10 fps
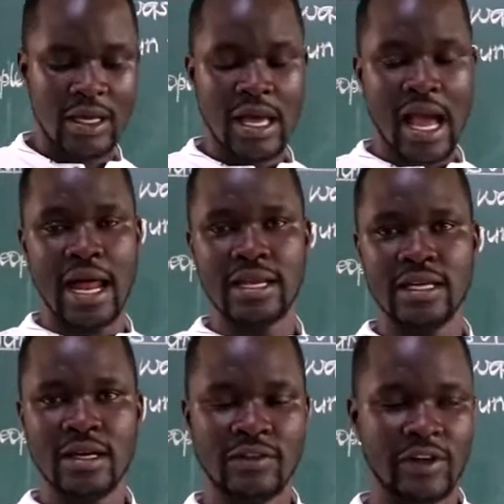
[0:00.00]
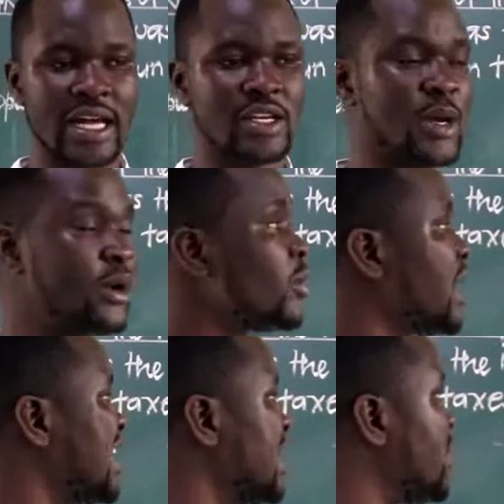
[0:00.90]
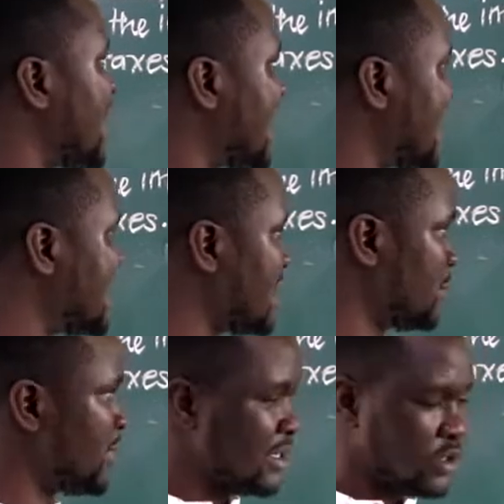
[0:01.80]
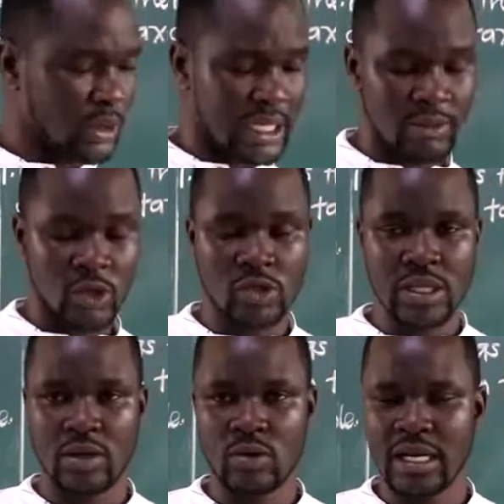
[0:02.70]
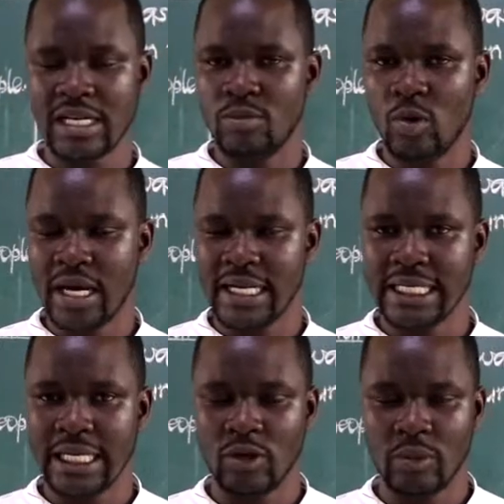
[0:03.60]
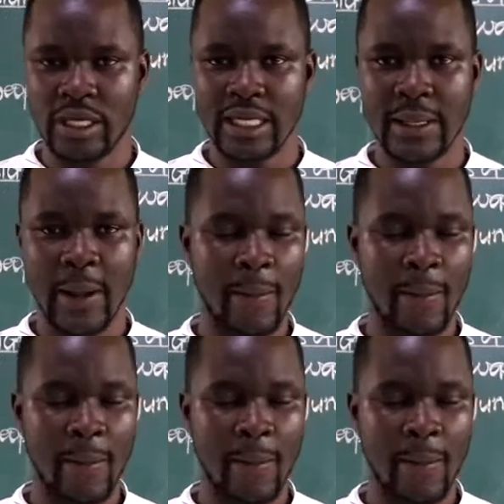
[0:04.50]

And for that we are looking at the Baganda in particular, because we are looking at Uganda Kingdom here.